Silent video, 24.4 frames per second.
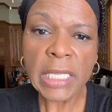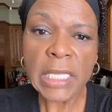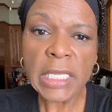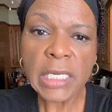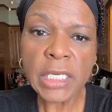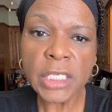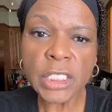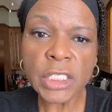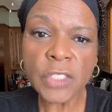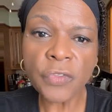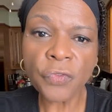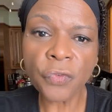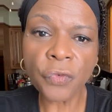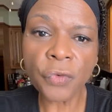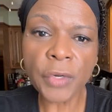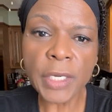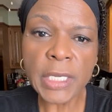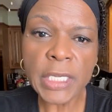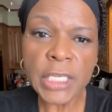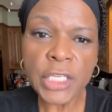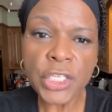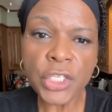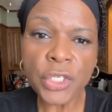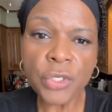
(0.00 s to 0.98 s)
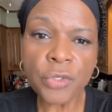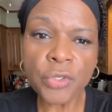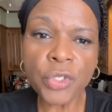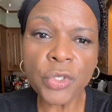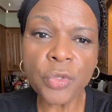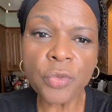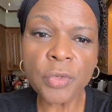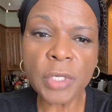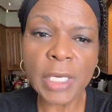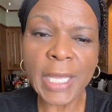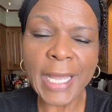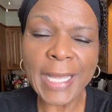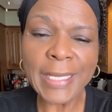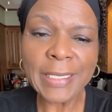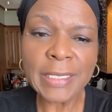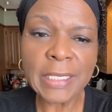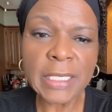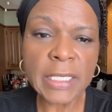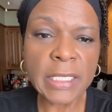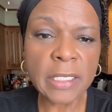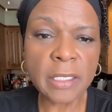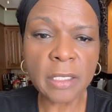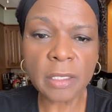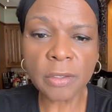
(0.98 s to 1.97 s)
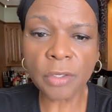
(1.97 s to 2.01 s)
It is free. You do not
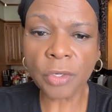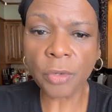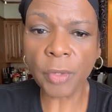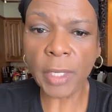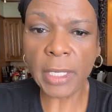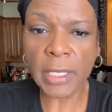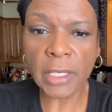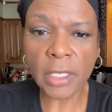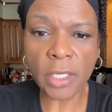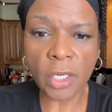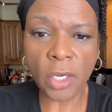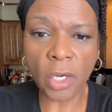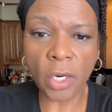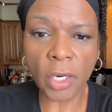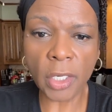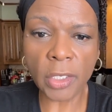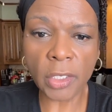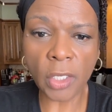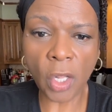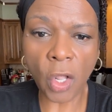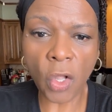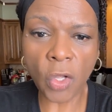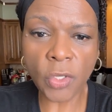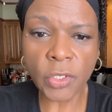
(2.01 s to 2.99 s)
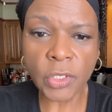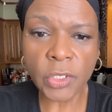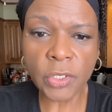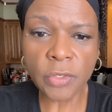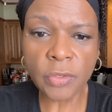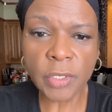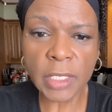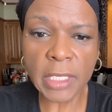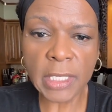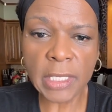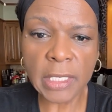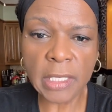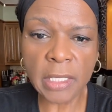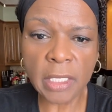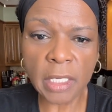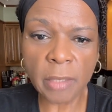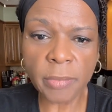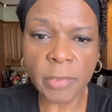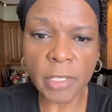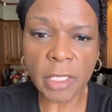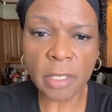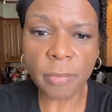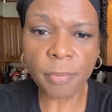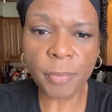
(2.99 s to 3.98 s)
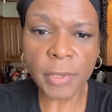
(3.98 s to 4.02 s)
need a credit card. All you need,
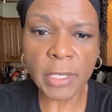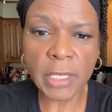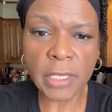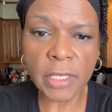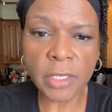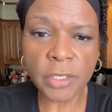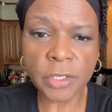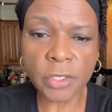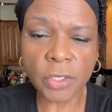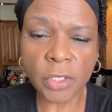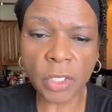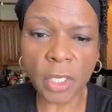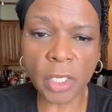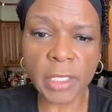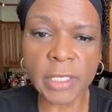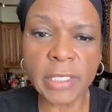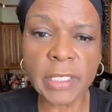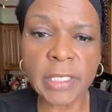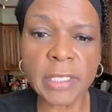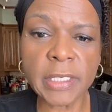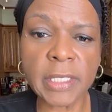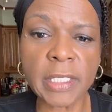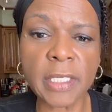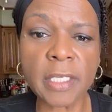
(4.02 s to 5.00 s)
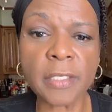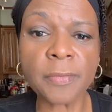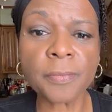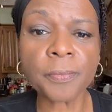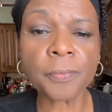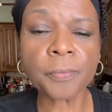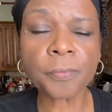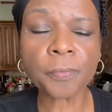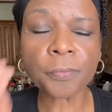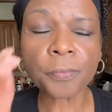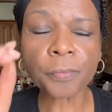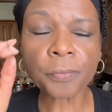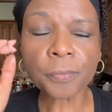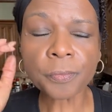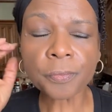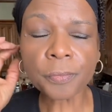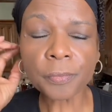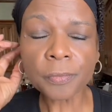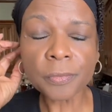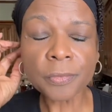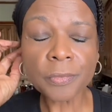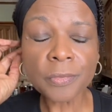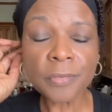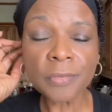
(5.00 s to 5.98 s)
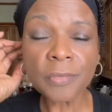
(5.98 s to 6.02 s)
I'm going to pin it so y'all can see it,
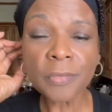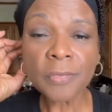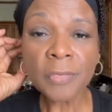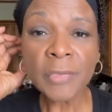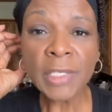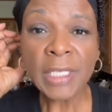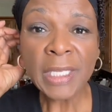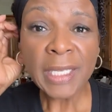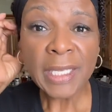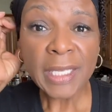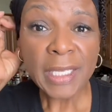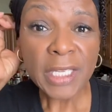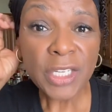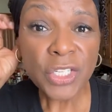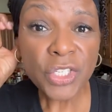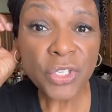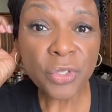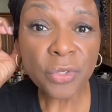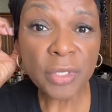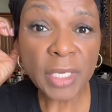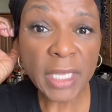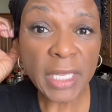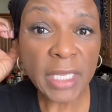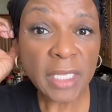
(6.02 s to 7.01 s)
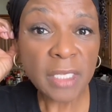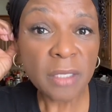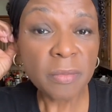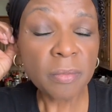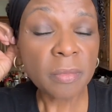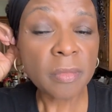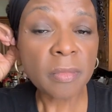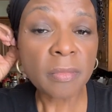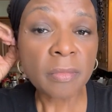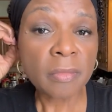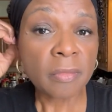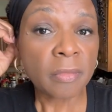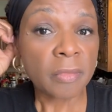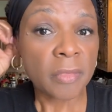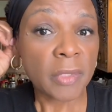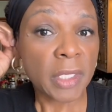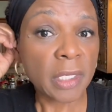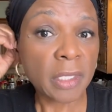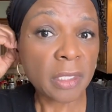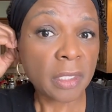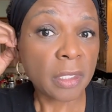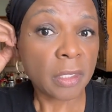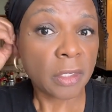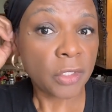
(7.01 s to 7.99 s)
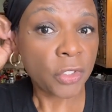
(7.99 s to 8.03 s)
is your name,
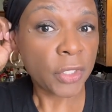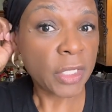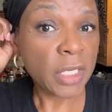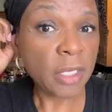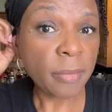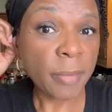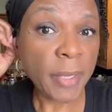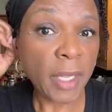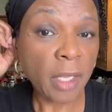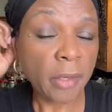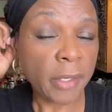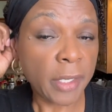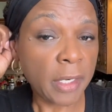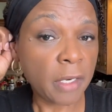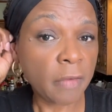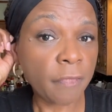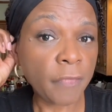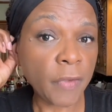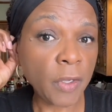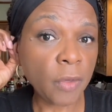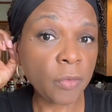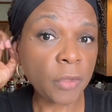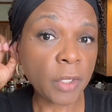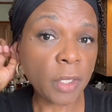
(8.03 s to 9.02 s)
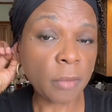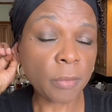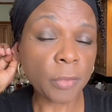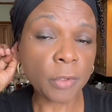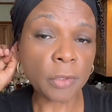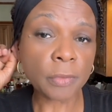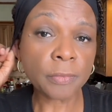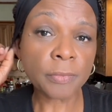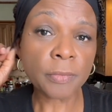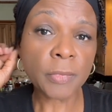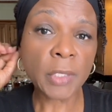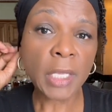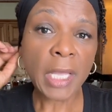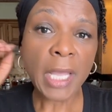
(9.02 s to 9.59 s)
your email, and a phone number.